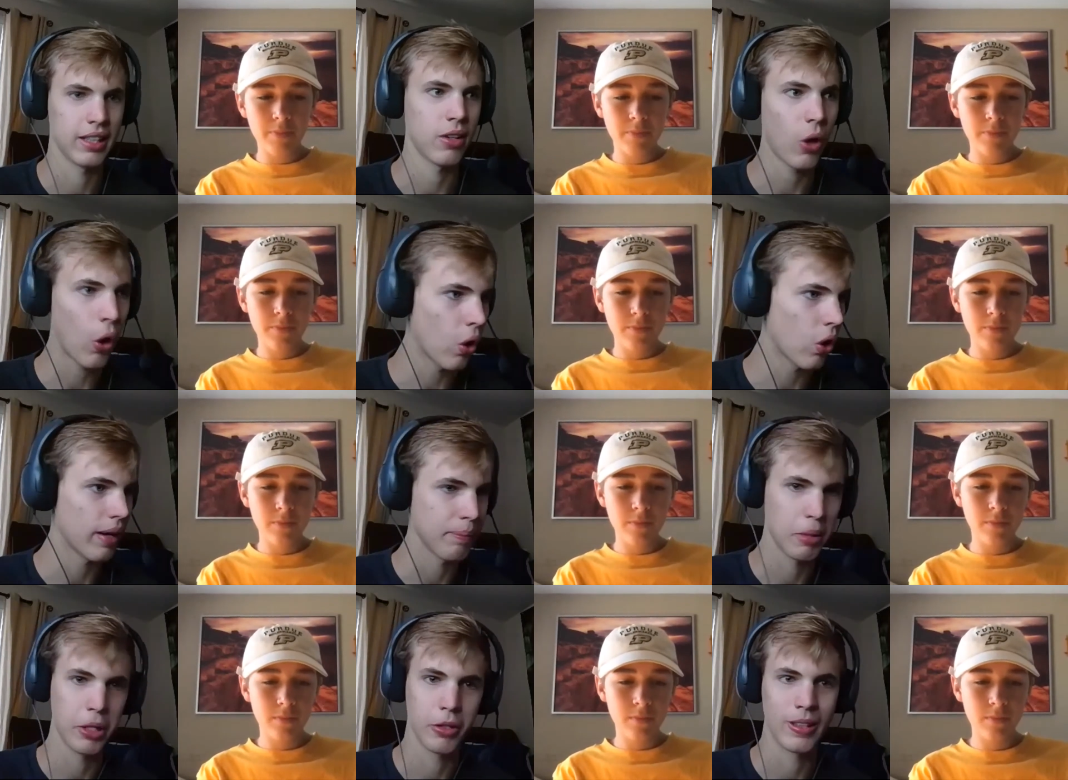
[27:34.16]
Speaker 1: it all
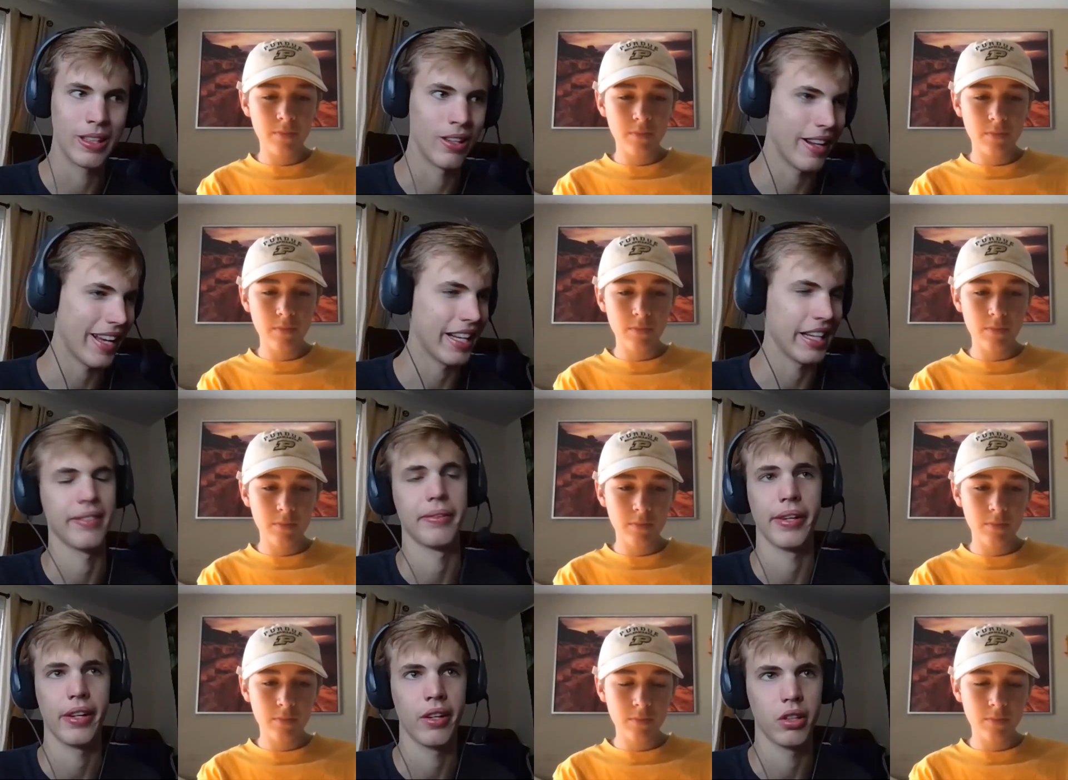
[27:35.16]
better than any of
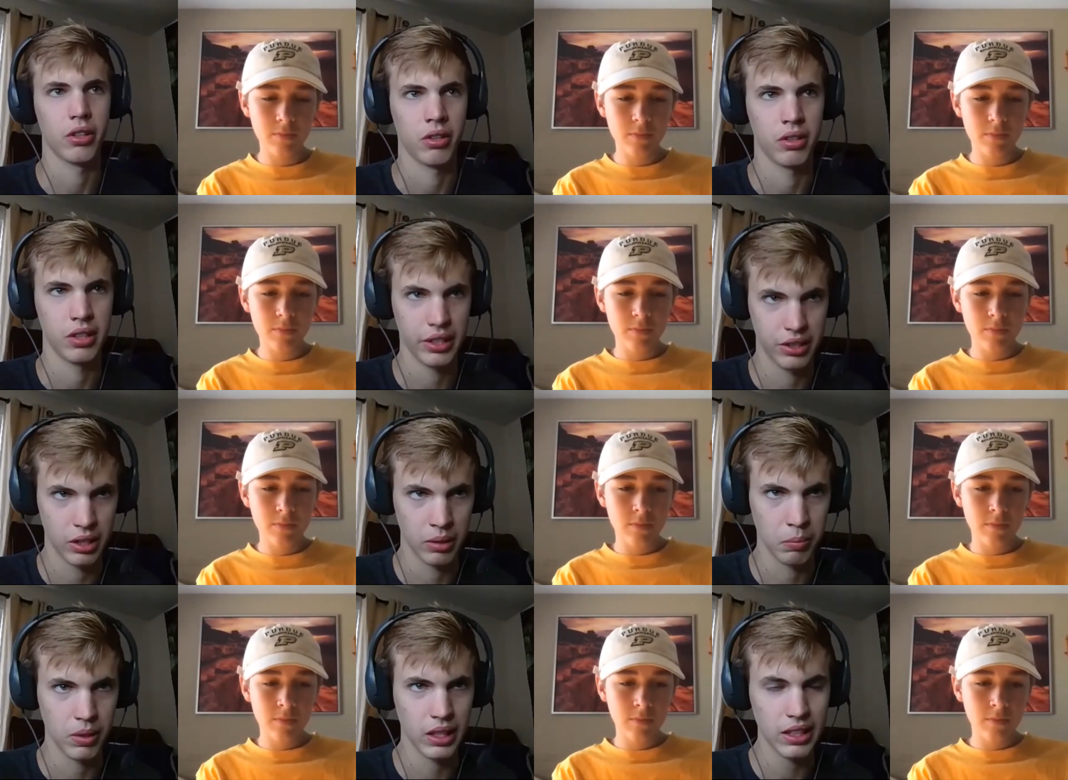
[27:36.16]
the other D
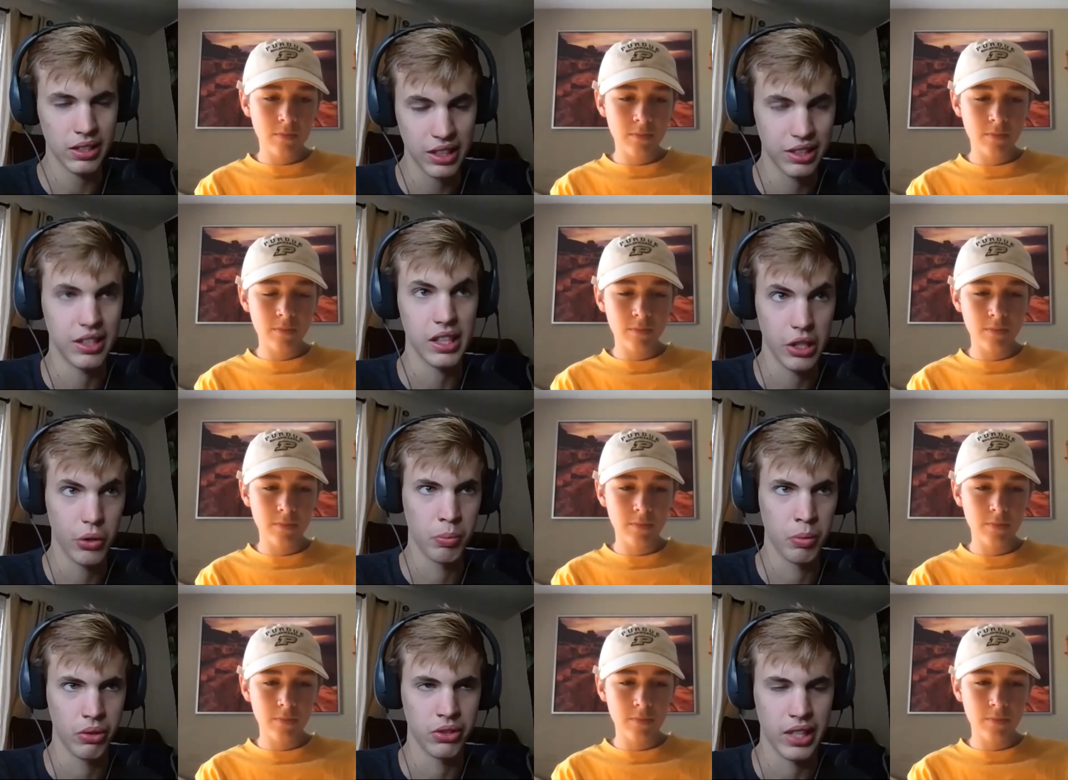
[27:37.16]
C D C U
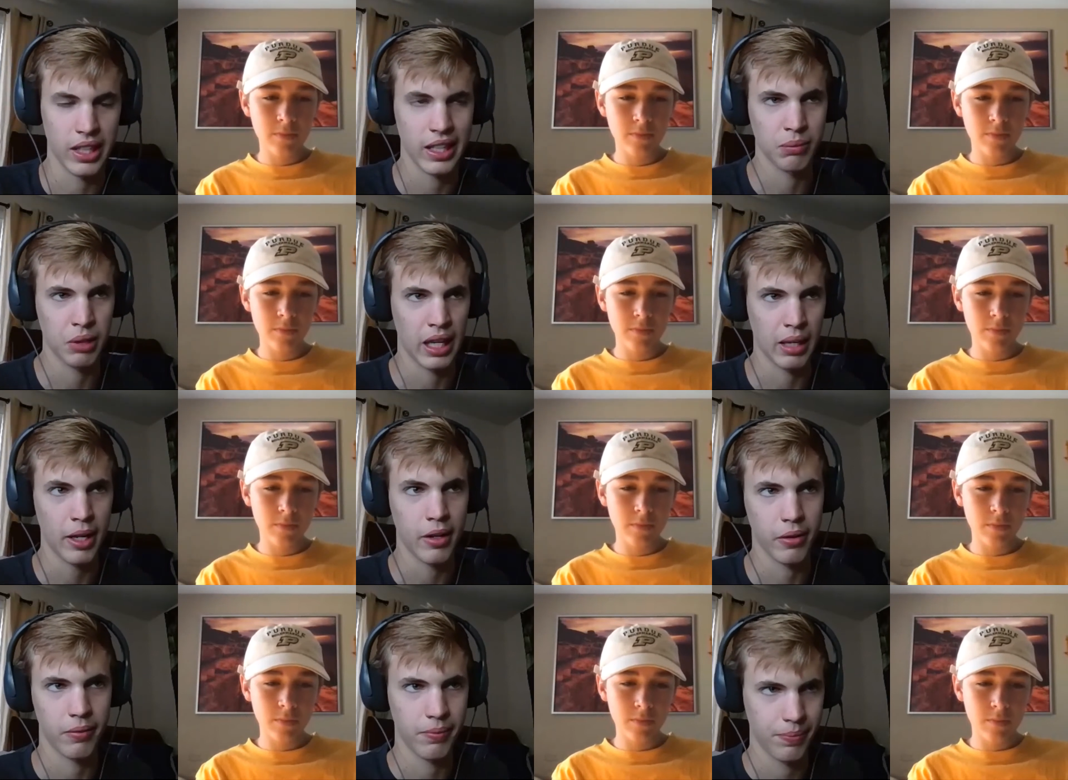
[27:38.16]
movies that have came
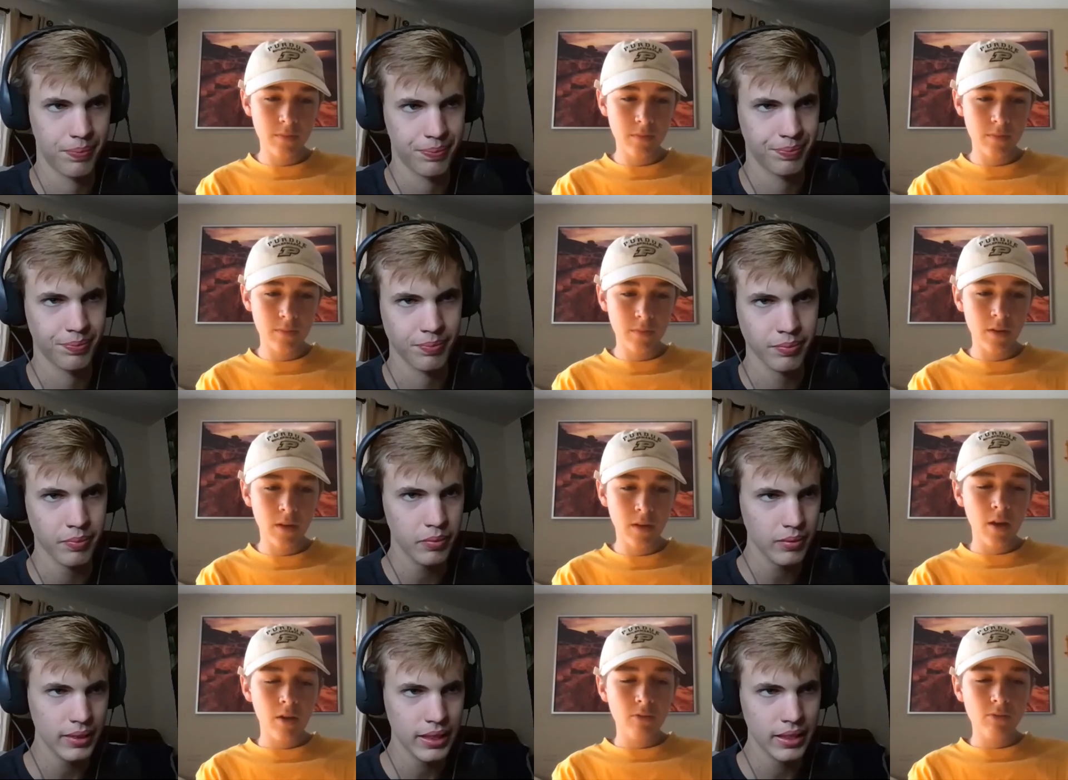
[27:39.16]
out.
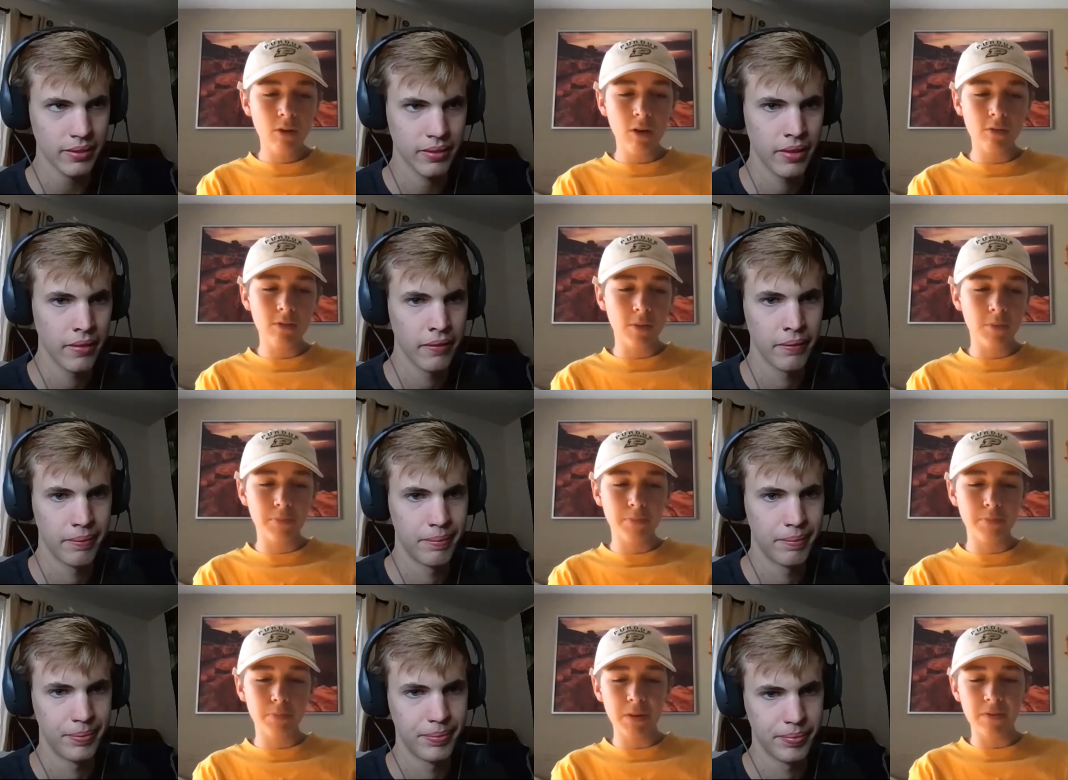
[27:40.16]
Speaker 2: Well, the
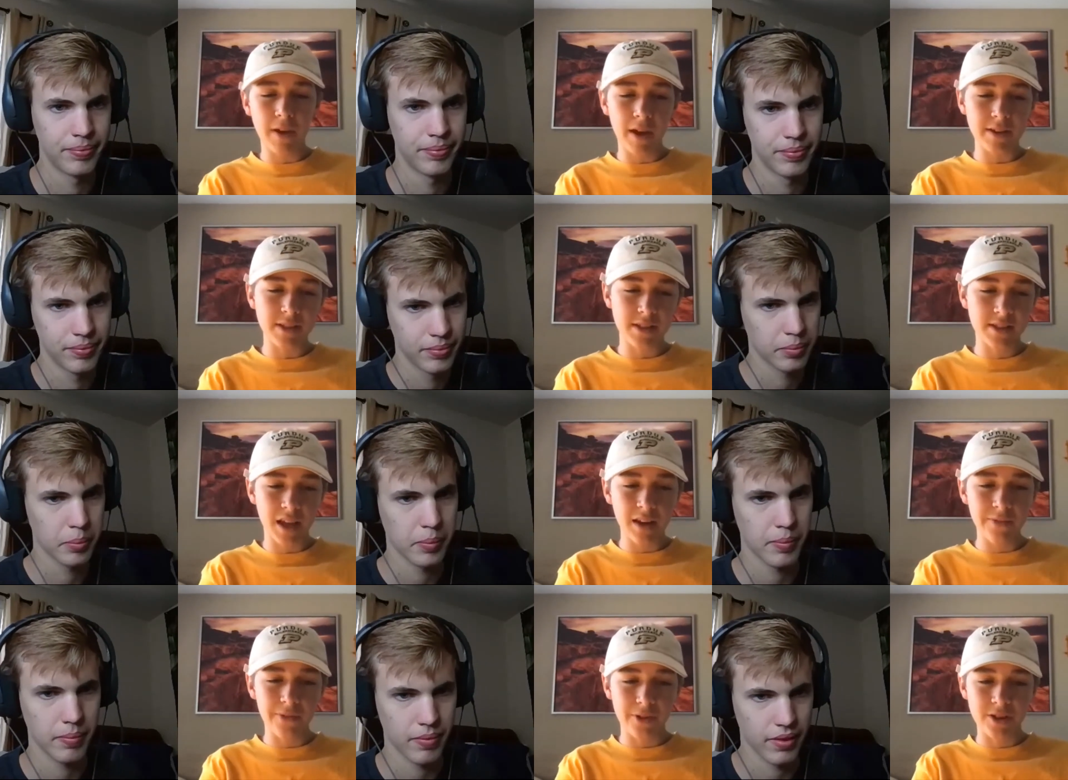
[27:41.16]
P B S extended
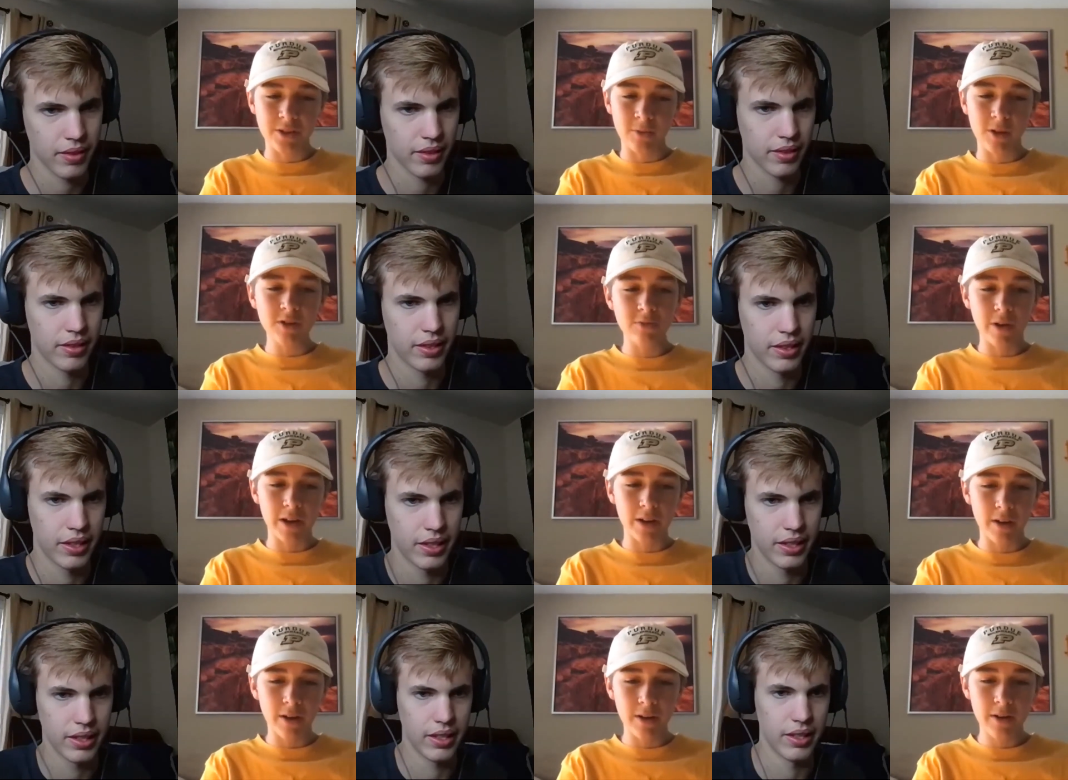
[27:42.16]
version was rated
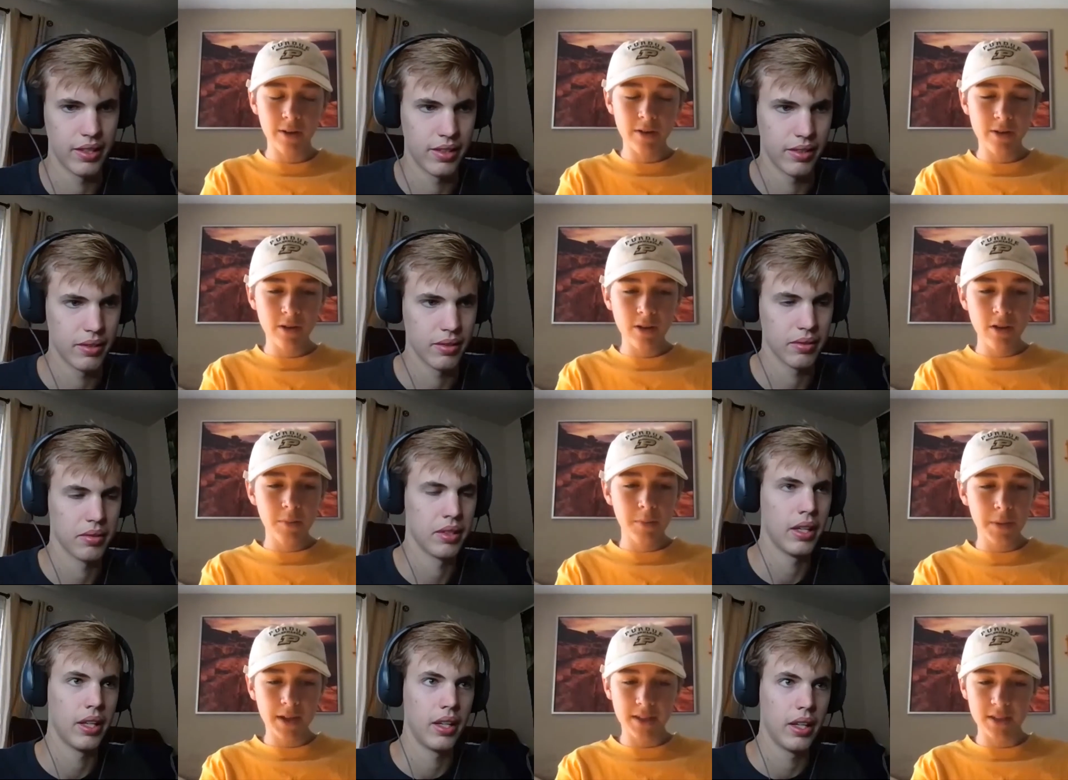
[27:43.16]
R
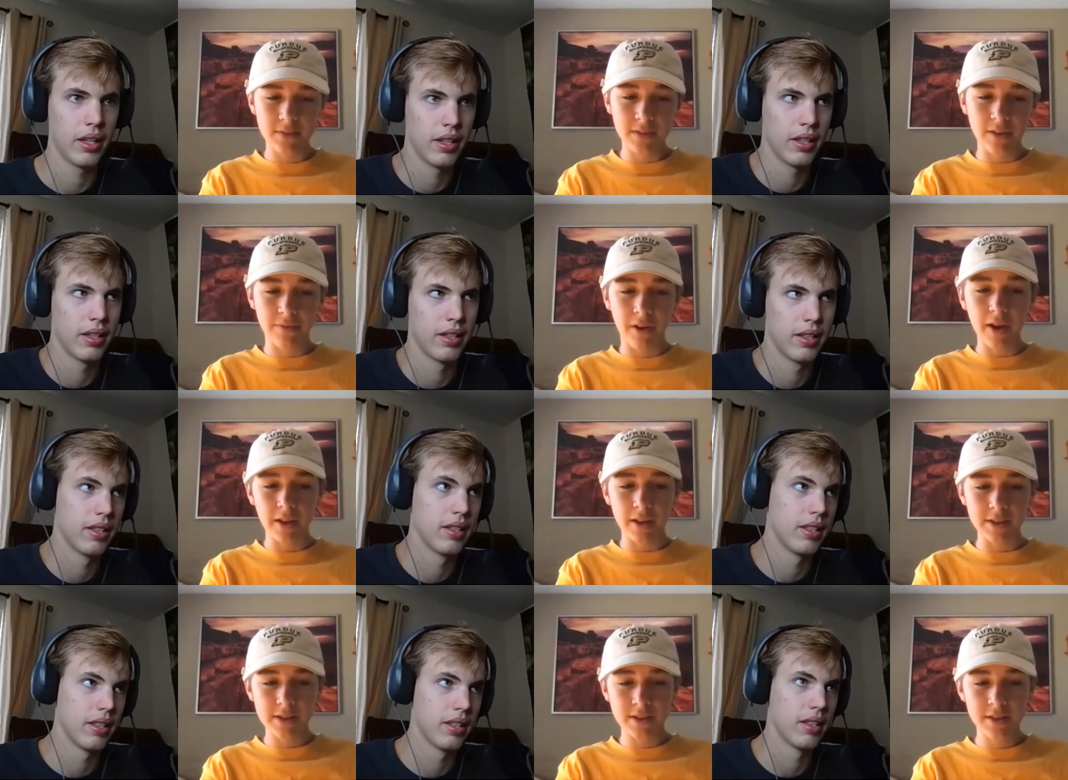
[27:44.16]
because of the
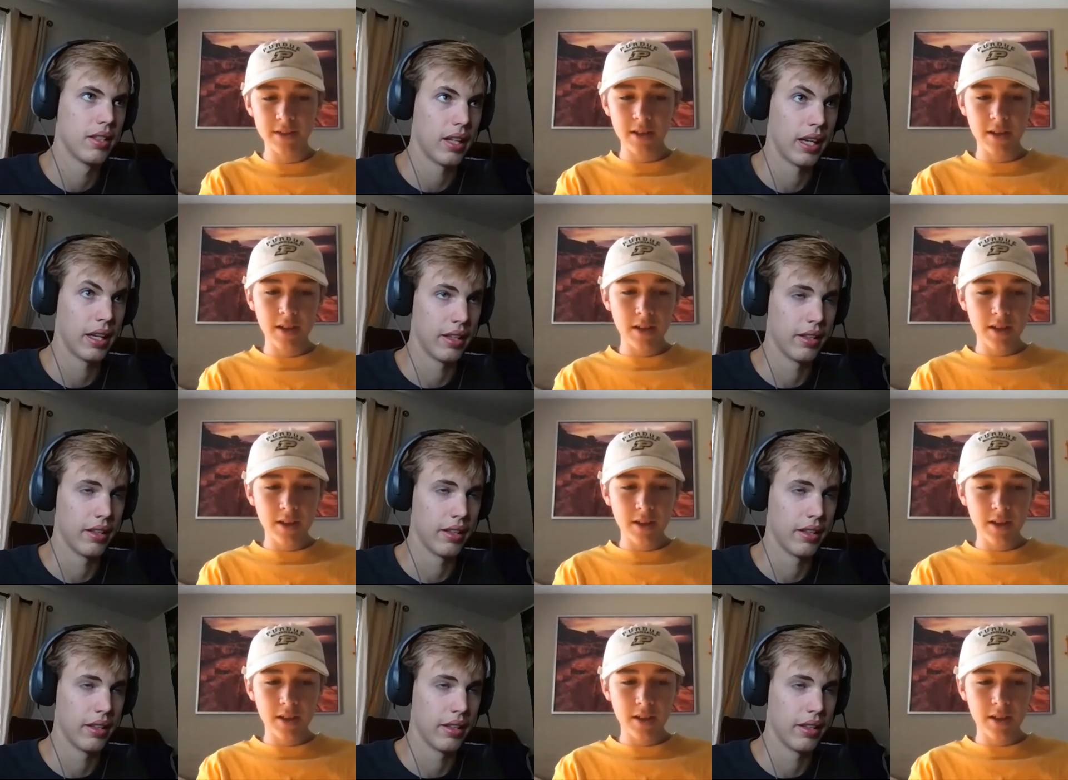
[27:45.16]
violence.
Speaker 1: I